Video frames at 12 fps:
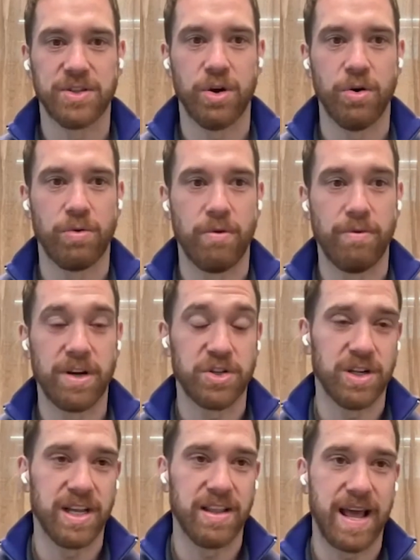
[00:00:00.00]
So
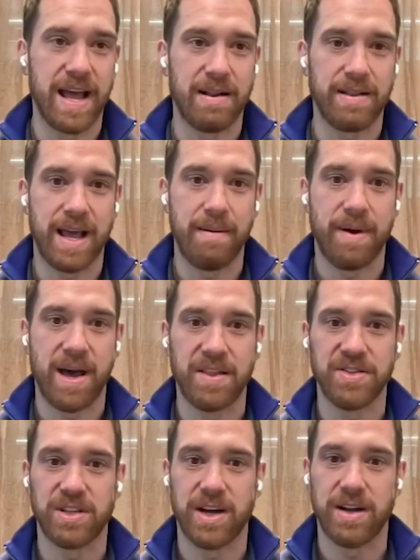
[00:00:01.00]
originally, that that
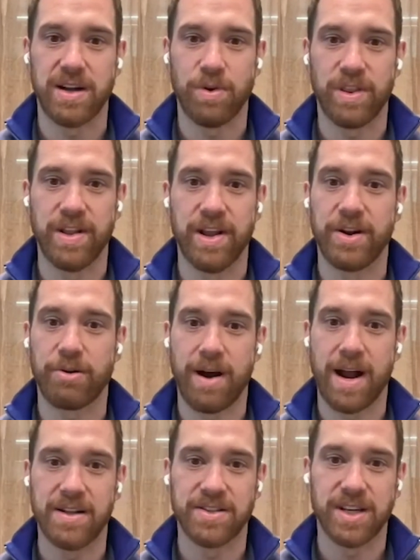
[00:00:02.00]
path started with an
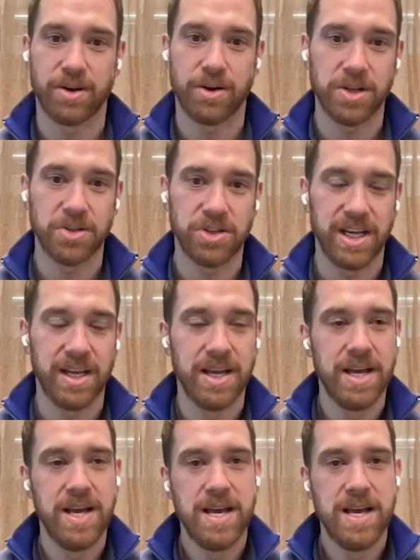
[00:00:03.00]
undergrad in psychology.